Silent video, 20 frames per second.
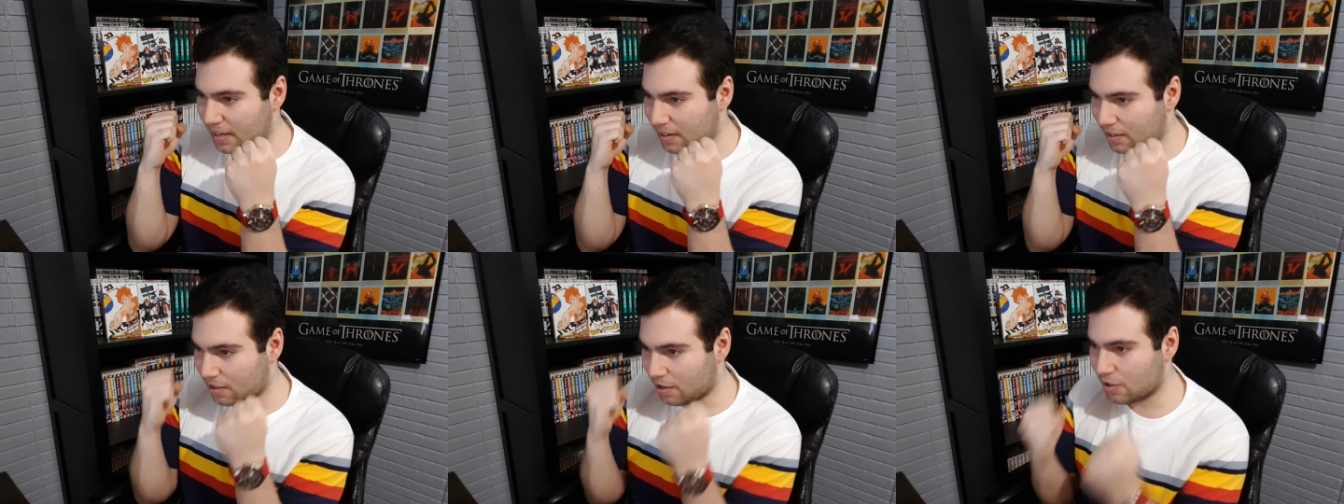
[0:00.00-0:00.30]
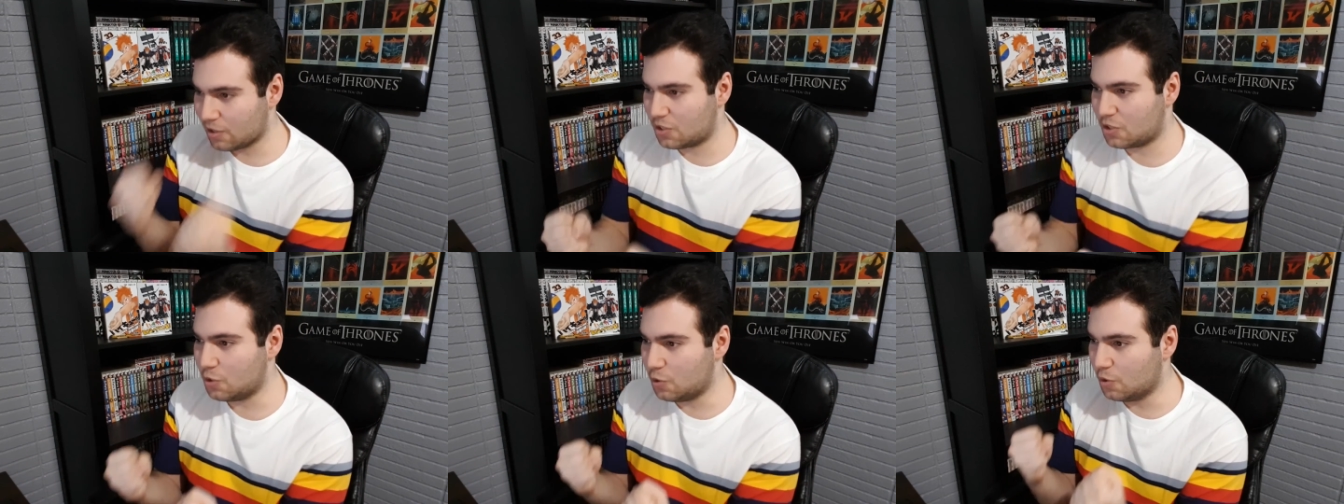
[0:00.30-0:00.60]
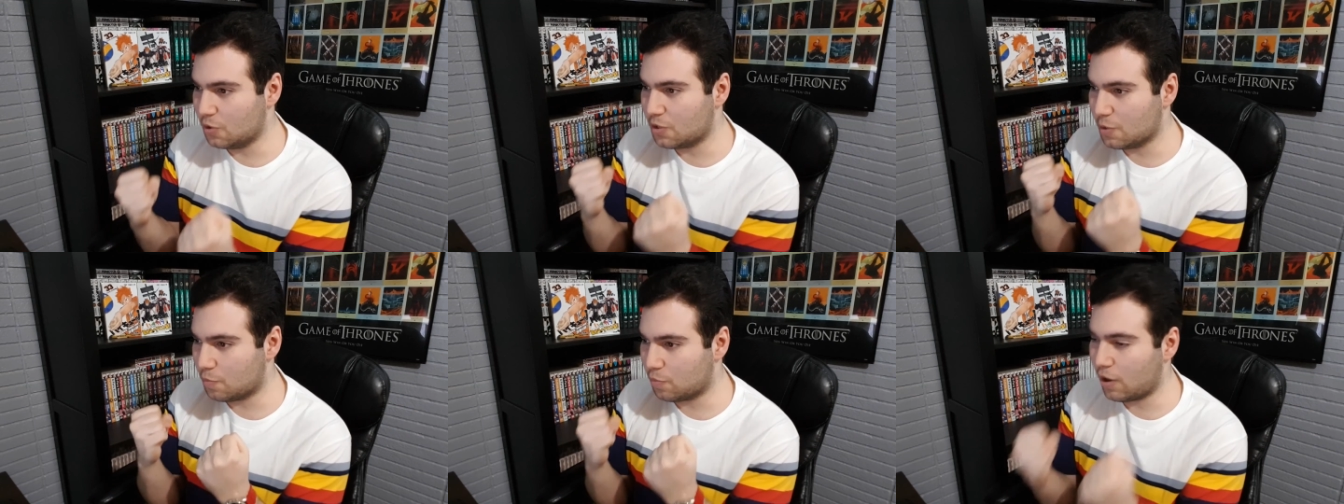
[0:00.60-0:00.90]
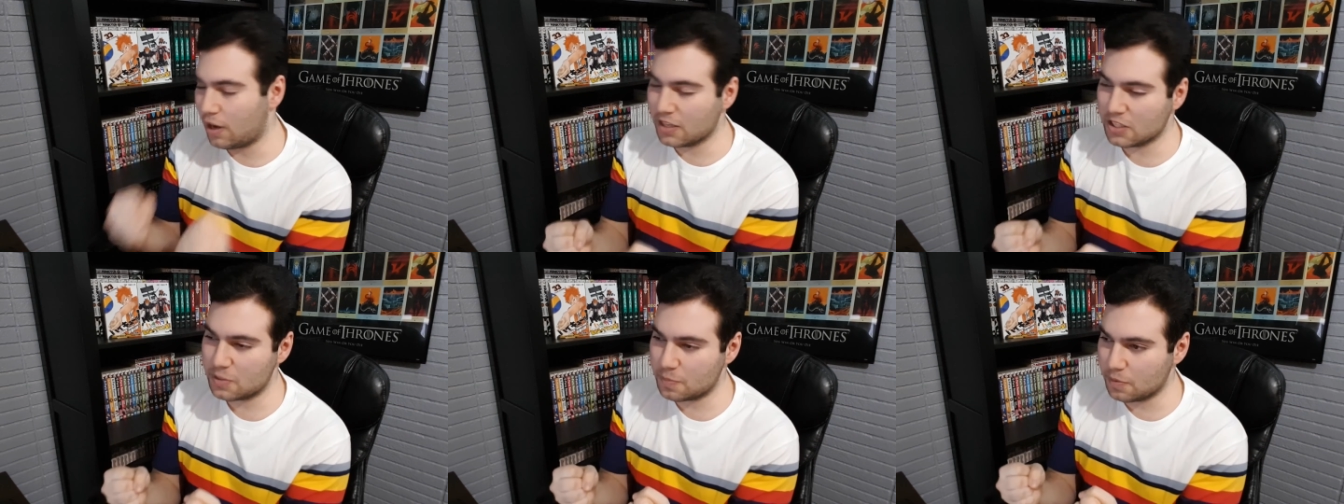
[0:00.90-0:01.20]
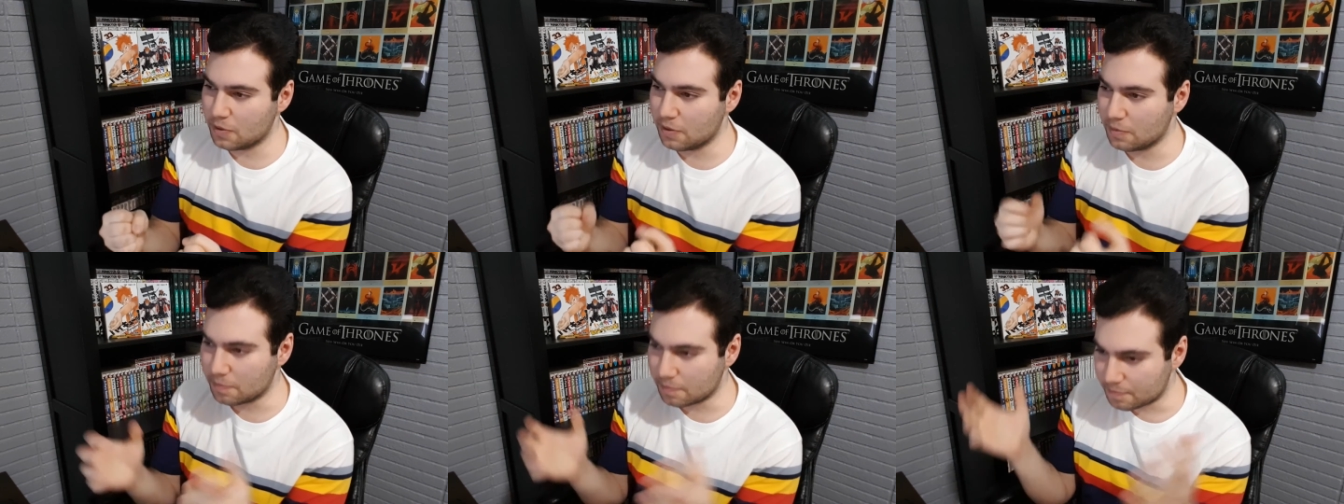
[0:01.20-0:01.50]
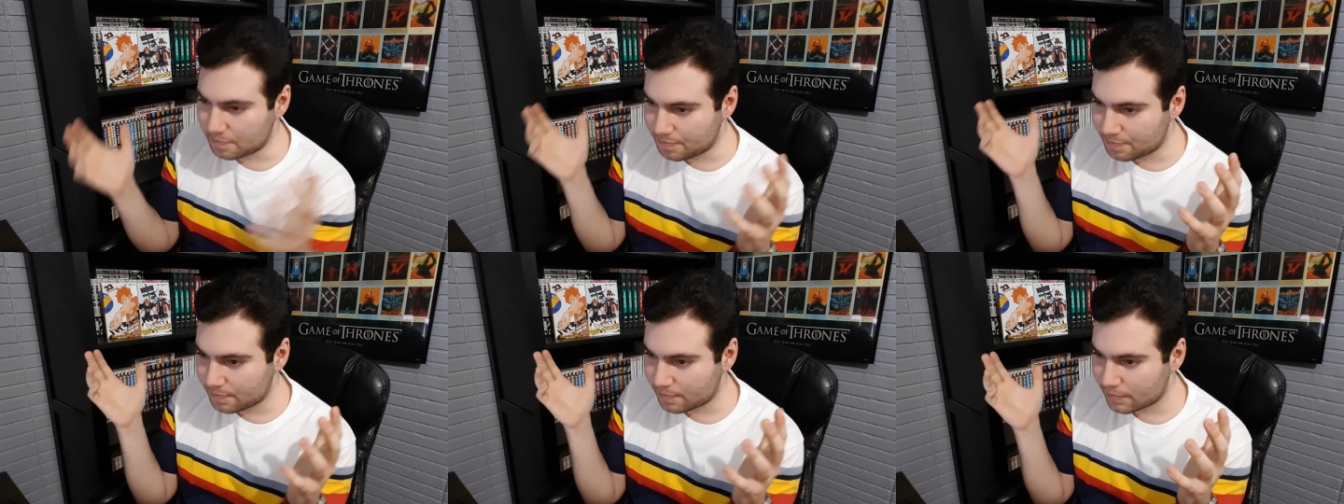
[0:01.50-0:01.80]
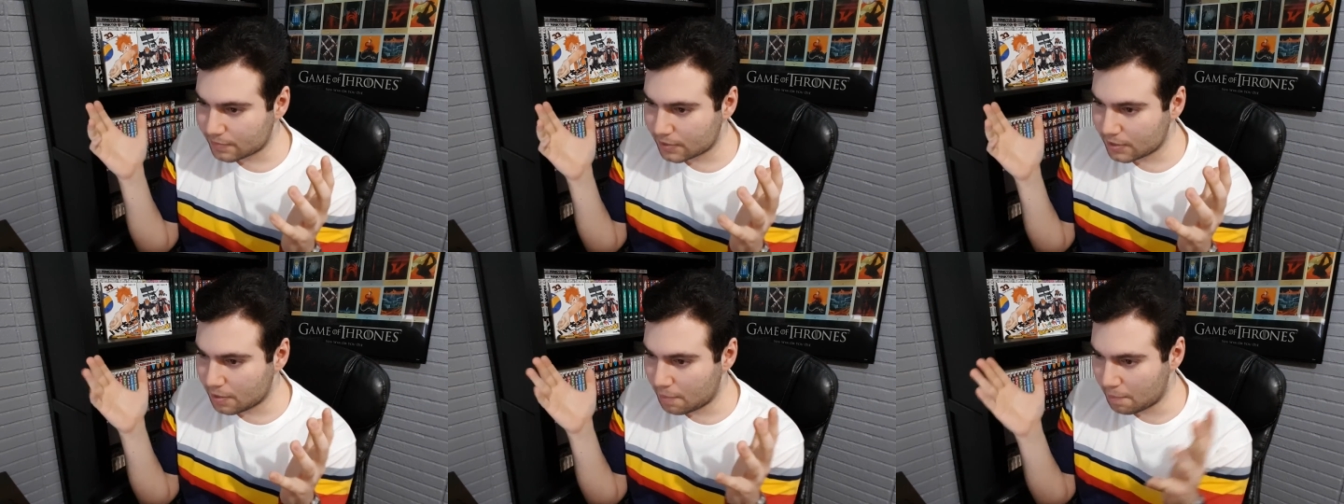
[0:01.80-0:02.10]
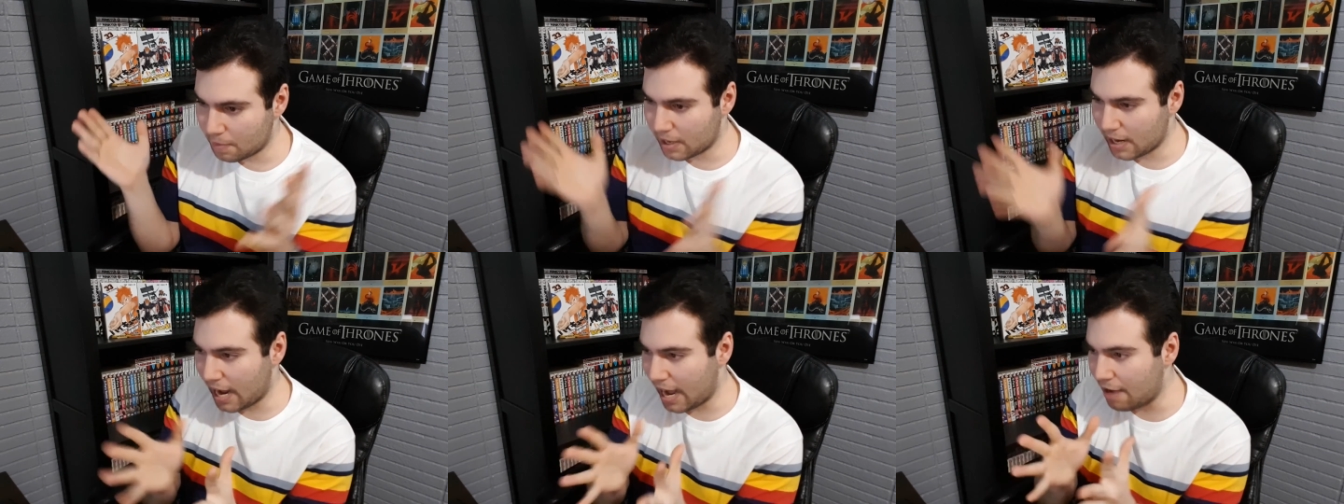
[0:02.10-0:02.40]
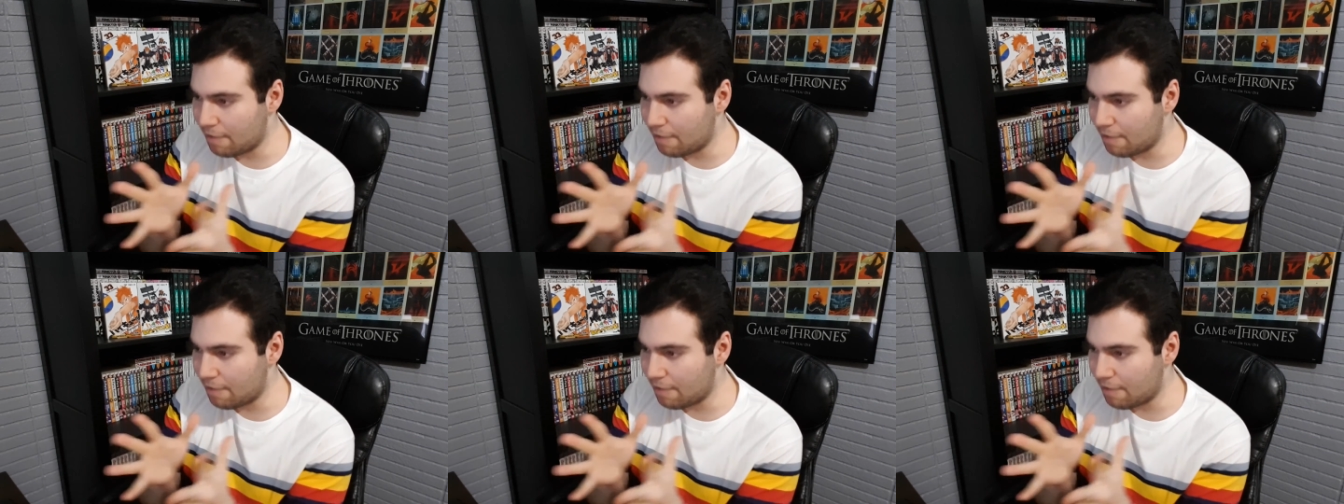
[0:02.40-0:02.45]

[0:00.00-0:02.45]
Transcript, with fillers: Karasuno to prosper but